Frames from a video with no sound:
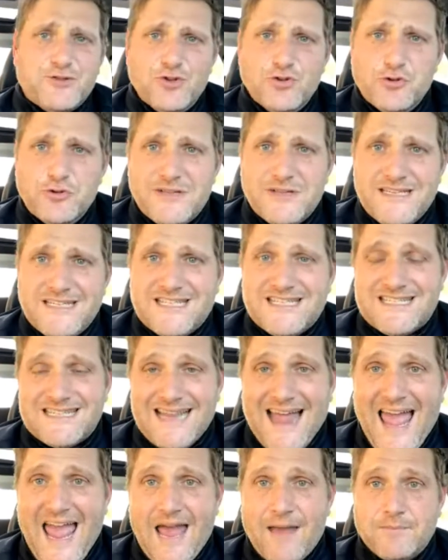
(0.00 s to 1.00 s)
absolutely
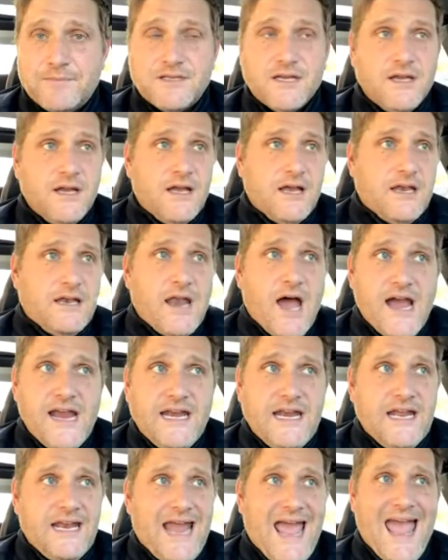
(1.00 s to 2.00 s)
slammed
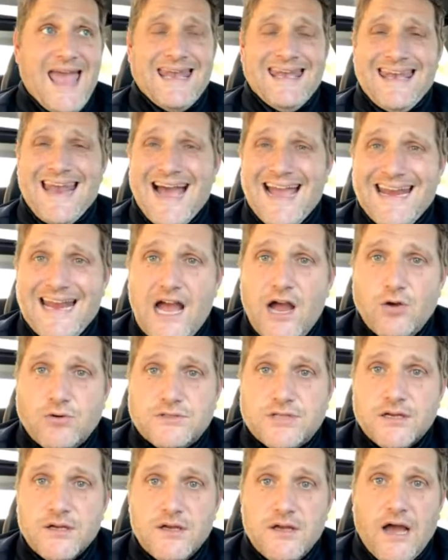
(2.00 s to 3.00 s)
night in and night
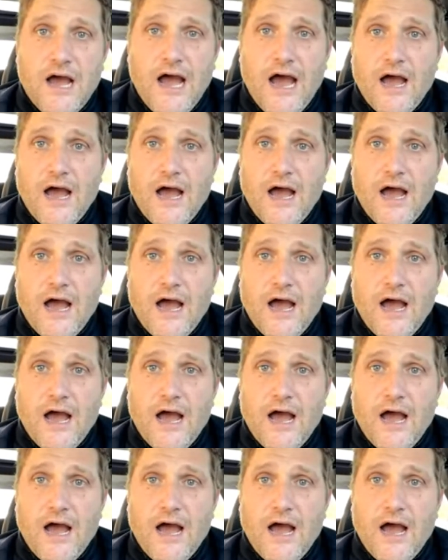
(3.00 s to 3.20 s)
out.